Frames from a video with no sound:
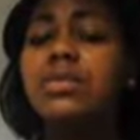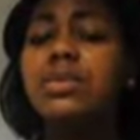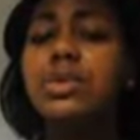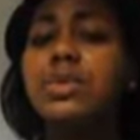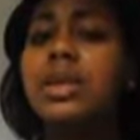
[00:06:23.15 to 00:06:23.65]

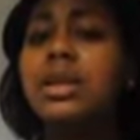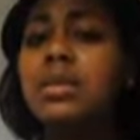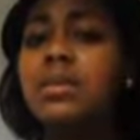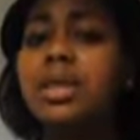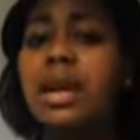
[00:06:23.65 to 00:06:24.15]
for a week
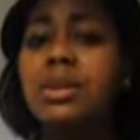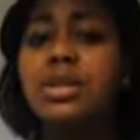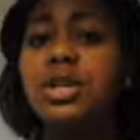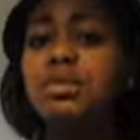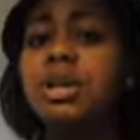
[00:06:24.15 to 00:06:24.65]
without
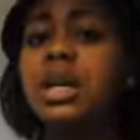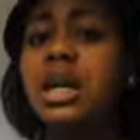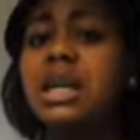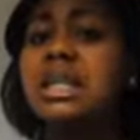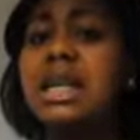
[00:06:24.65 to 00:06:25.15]
the human
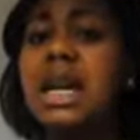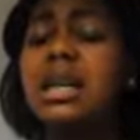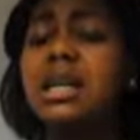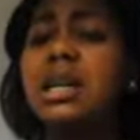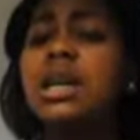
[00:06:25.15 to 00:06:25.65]
contact,